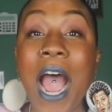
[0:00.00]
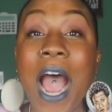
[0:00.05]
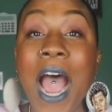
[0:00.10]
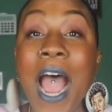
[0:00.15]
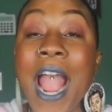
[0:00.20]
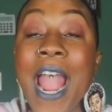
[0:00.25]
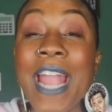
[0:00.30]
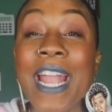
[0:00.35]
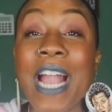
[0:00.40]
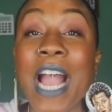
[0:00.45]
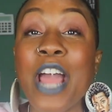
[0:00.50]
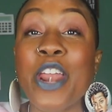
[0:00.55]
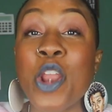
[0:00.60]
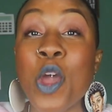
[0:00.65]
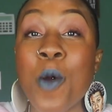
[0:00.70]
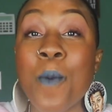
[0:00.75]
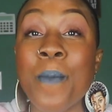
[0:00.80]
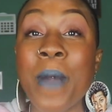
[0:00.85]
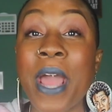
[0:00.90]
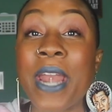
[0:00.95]
I ain't got
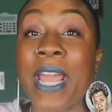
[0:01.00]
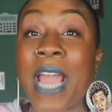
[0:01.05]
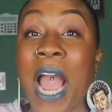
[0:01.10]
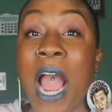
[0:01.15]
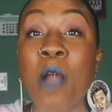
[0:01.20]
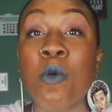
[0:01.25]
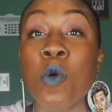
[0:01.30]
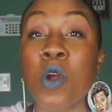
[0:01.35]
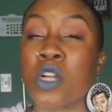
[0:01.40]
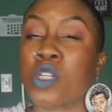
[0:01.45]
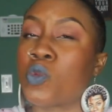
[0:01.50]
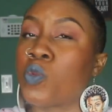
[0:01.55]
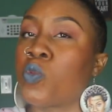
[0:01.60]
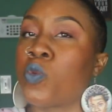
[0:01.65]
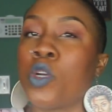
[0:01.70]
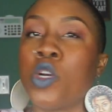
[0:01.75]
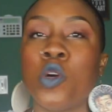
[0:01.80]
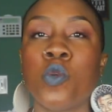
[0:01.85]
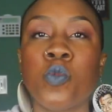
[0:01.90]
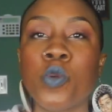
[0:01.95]
no money. I worked
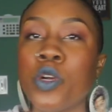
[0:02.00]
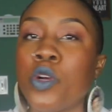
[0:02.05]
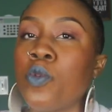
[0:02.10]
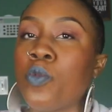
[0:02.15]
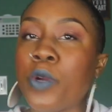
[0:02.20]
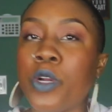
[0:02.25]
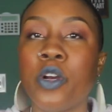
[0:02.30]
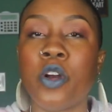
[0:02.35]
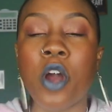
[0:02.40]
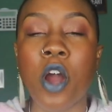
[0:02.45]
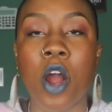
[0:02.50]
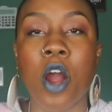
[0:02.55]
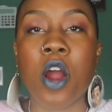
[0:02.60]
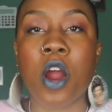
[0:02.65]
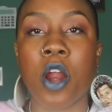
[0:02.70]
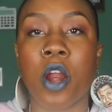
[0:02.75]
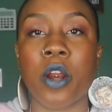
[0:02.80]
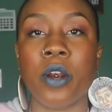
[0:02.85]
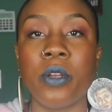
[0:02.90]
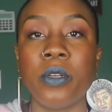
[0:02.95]
real, real, real
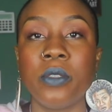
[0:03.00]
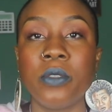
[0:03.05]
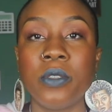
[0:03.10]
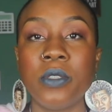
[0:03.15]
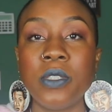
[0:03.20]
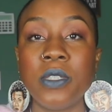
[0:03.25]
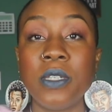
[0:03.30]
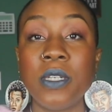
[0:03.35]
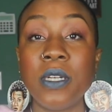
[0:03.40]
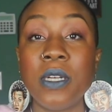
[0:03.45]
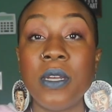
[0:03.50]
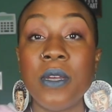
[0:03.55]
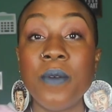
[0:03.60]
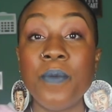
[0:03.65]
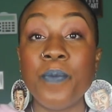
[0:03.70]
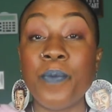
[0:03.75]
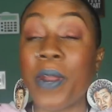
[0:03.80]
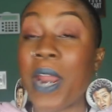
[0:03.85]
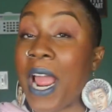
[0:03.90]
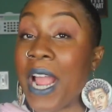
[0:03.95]
hard,
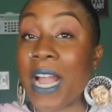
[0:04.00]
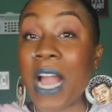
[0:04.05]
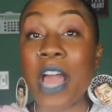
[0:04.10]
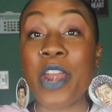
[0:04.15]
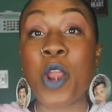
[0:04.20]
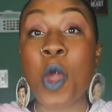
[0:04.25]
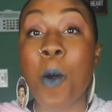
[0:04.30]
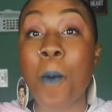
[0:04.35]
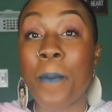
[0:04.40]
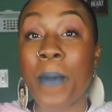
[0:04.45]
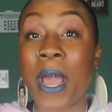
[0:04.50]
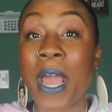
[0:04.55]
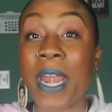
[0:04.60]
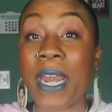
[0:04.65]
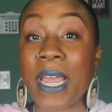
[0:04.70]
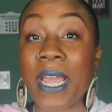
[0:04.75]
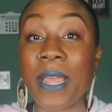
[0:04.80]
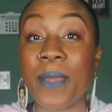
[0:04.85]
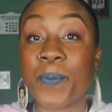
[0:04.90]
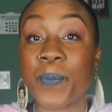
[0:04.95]
but I ain't got no
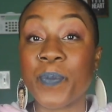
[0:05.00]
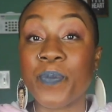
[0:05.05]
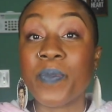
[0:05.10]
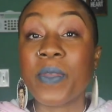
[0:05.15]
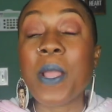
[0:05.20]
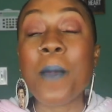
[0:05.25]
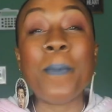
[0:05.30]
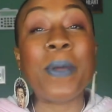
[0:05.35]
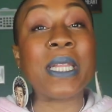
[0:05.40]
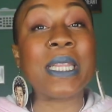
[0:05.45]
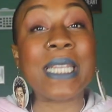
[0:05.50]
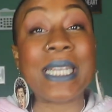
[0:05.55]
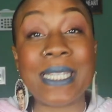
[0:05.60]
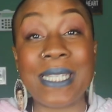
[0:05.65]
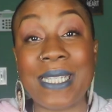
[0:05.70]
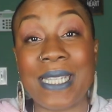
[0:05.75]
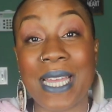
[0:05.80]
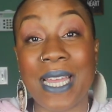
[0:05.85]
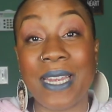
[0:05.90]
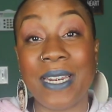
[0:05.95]
money. But
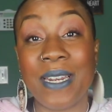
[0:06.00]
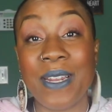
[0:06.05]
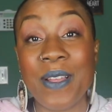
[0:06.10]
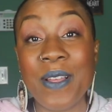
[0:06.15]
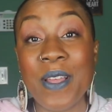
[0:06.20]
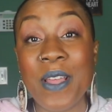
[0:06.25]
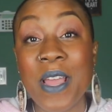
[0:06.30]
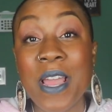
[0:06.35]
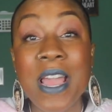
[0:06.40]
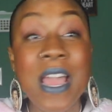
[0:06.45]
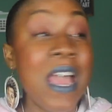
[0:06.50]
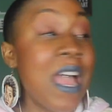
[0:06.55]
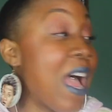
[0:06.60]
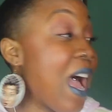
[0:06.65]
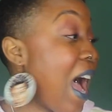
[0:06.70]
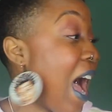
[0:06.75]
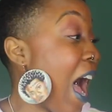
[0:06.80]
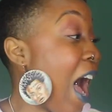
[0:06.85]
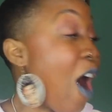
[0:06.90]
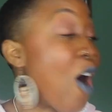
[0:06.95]
listen,
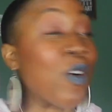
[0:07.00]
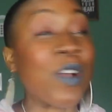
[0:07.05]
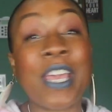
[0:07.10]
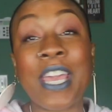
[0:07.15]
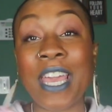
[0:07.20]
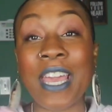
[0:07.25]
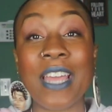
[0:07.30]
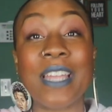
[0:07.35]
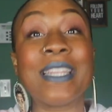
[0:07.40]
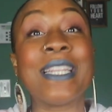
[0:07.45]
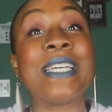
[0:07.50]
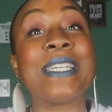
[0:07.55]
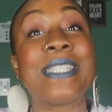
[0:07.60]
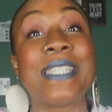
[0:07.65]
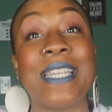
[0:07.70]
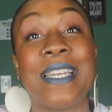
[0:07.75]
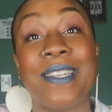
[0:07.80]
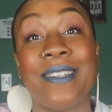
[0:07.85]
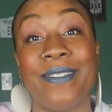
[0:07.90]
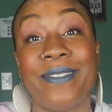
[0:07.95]
I'll get on
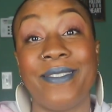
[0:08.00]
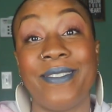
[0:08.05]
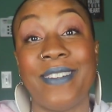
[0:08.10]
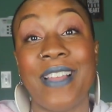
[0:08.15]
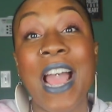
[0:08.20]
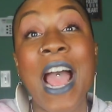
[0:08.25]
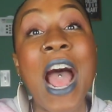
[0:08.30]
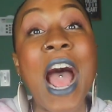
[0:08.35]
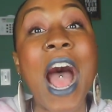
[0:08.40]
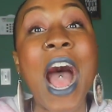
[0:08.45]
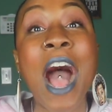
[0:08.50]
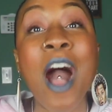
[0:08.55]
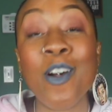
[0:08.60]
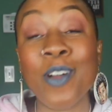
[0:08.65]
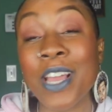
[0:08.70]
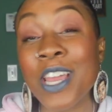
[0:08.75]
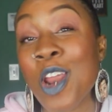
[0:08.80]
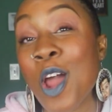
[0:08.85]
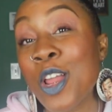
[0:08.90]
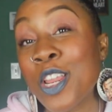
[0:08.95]

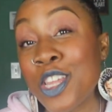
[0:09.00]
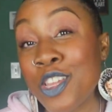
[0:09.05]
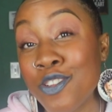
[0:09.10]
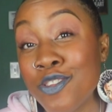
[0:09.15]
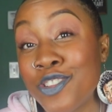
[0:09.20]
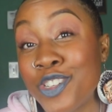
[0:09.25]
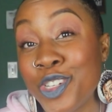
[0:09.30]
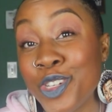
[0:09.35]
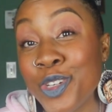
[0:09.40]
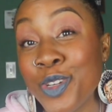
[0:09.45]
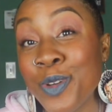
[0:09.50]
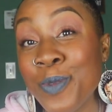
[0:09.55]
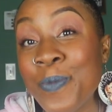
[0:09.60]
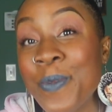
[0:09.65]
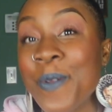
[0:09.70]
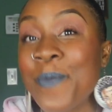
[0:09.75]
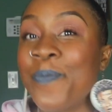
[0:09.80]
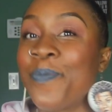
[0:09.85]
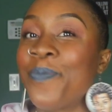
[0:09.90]
YouTube